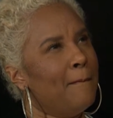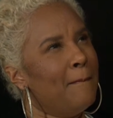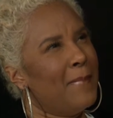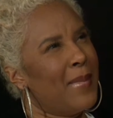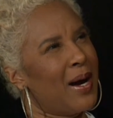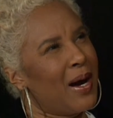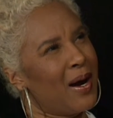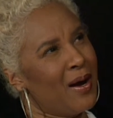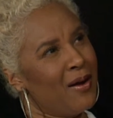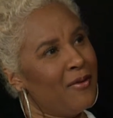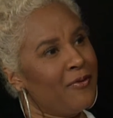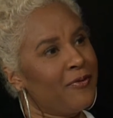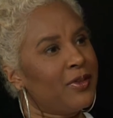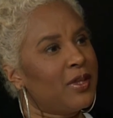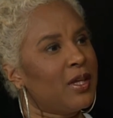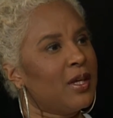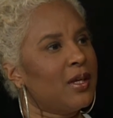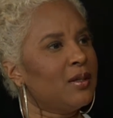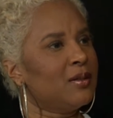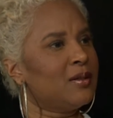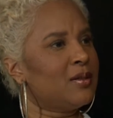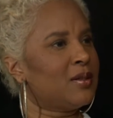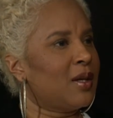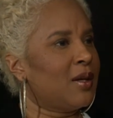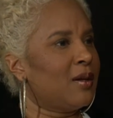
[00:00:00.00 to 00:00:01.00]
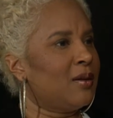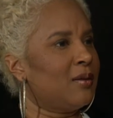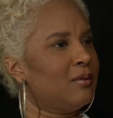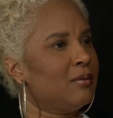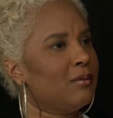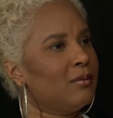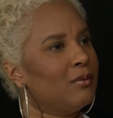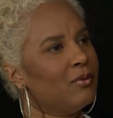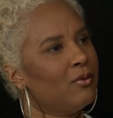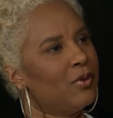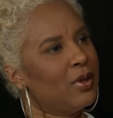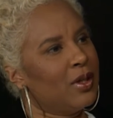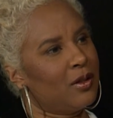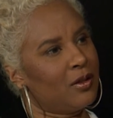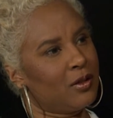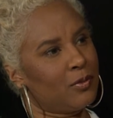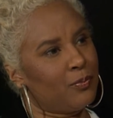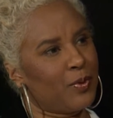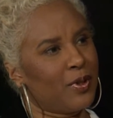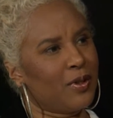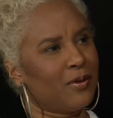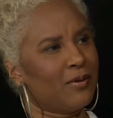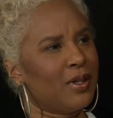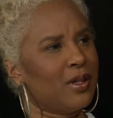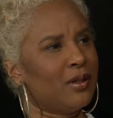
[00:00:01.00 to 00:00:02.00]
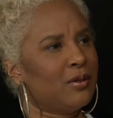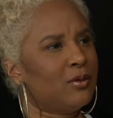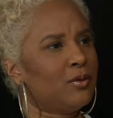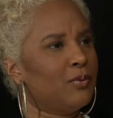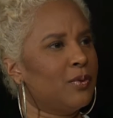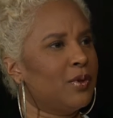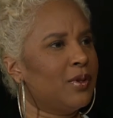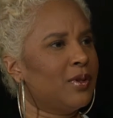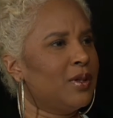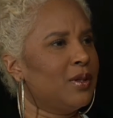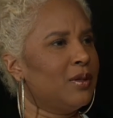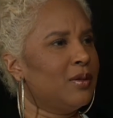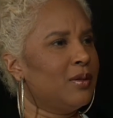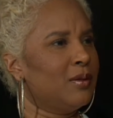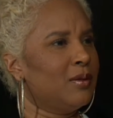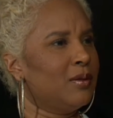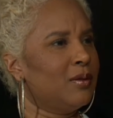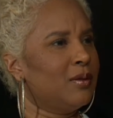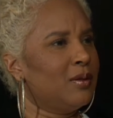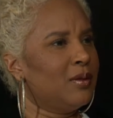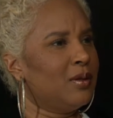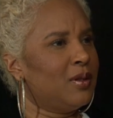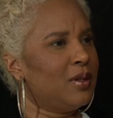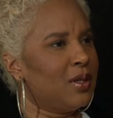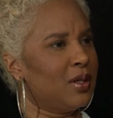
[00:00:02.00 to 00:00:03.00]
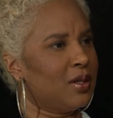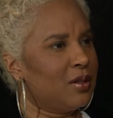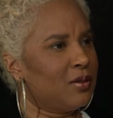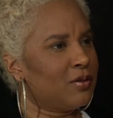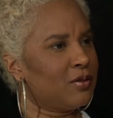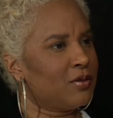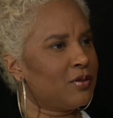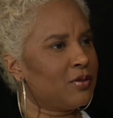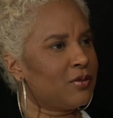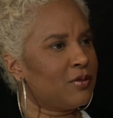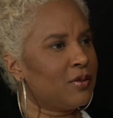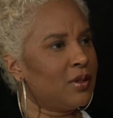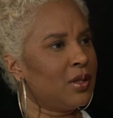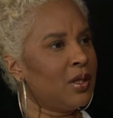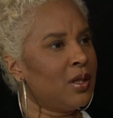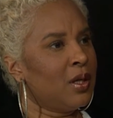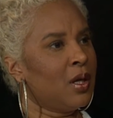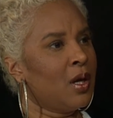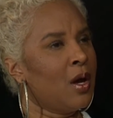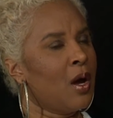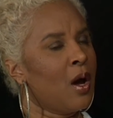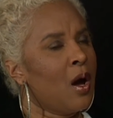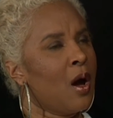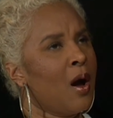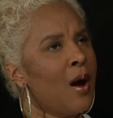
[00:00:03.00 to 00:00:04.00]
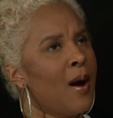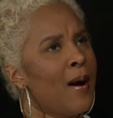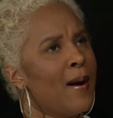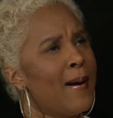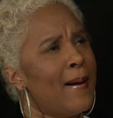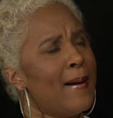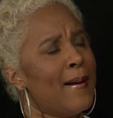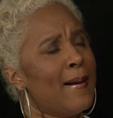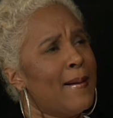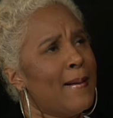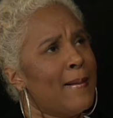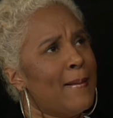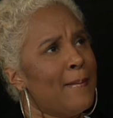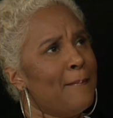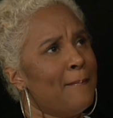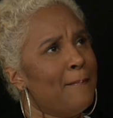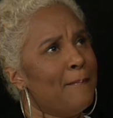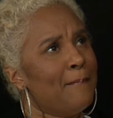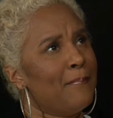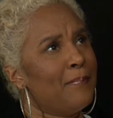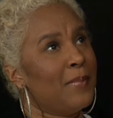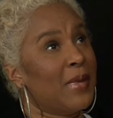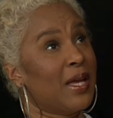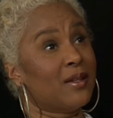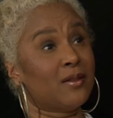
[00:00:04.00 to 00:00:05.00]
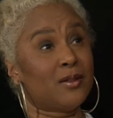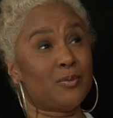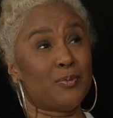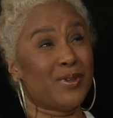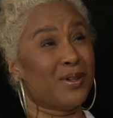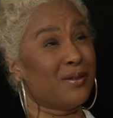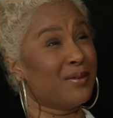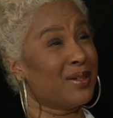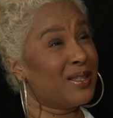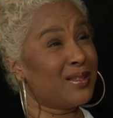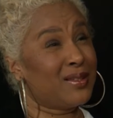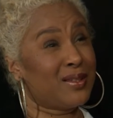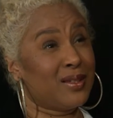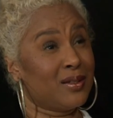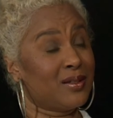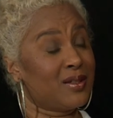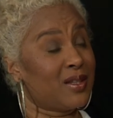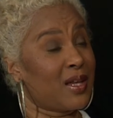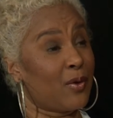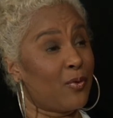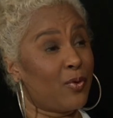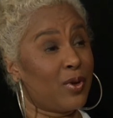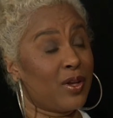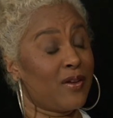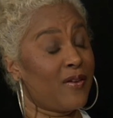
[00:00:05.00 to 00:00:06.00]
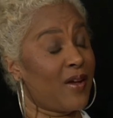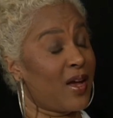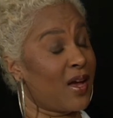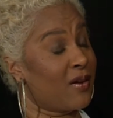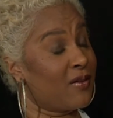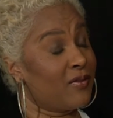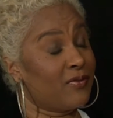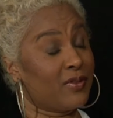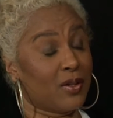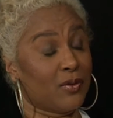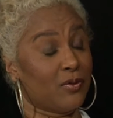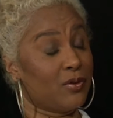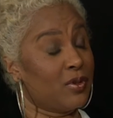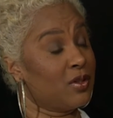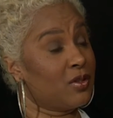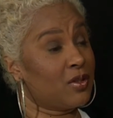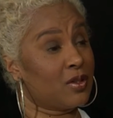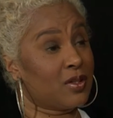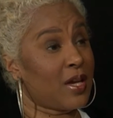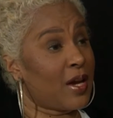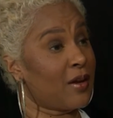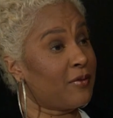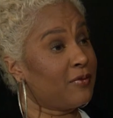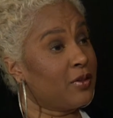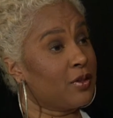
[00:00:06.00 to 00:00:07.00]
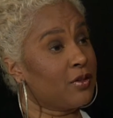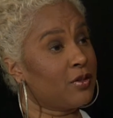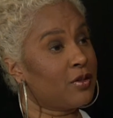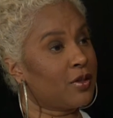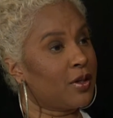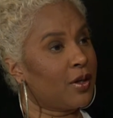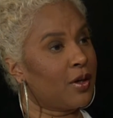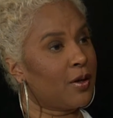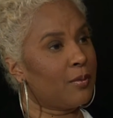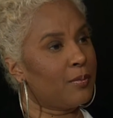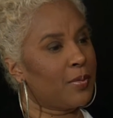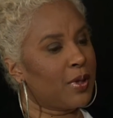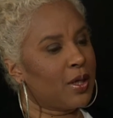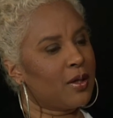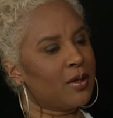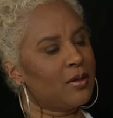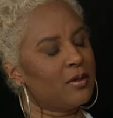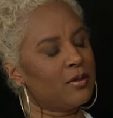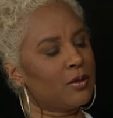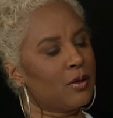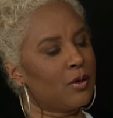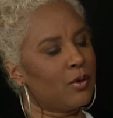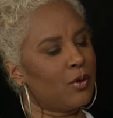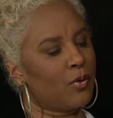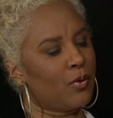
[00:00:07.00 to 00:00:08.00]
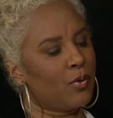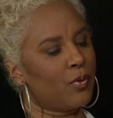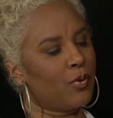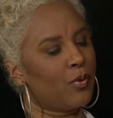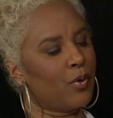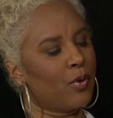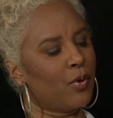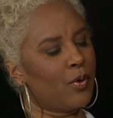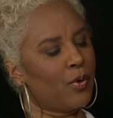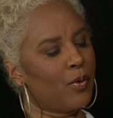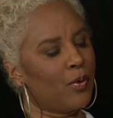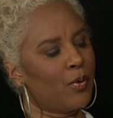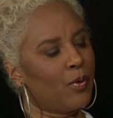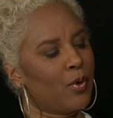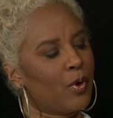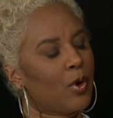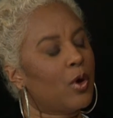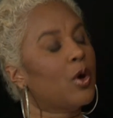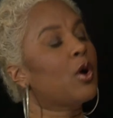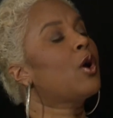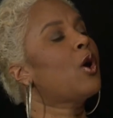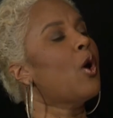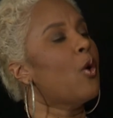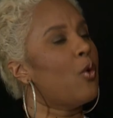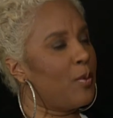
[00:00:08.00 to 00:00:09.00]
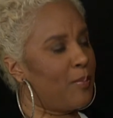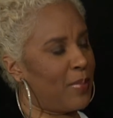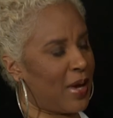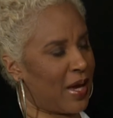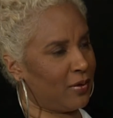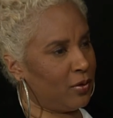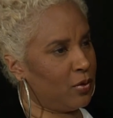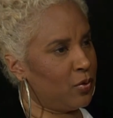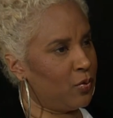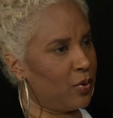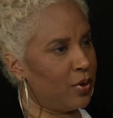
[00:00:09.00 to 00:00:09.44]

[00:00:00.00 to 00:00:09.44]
of things that we experience within the industry, experiences that we have that we just have to share because going back to what